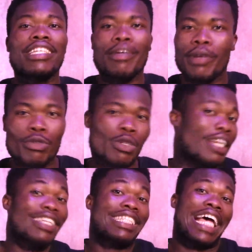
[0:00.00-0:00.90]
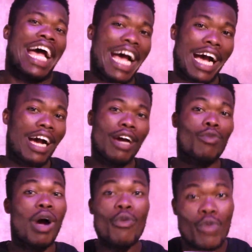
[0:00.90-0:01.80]
never trainers, ah,
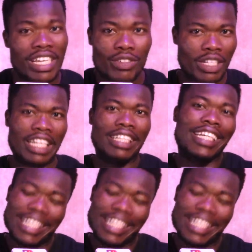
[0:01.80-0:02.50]
one week train,